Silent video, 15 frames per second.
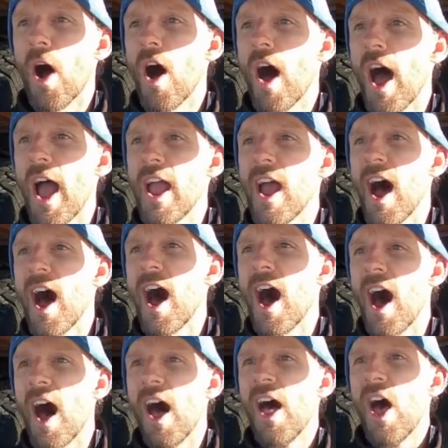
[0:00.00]
I,
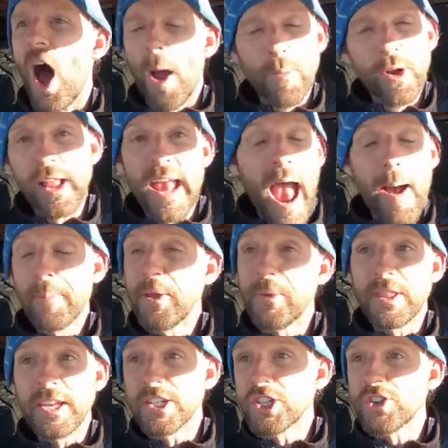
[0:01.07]
uh, I'm really happy
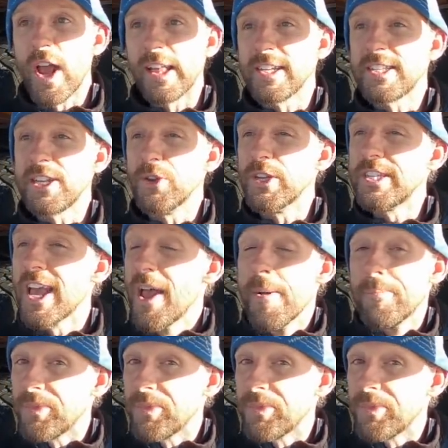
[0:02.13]
with the Australia series.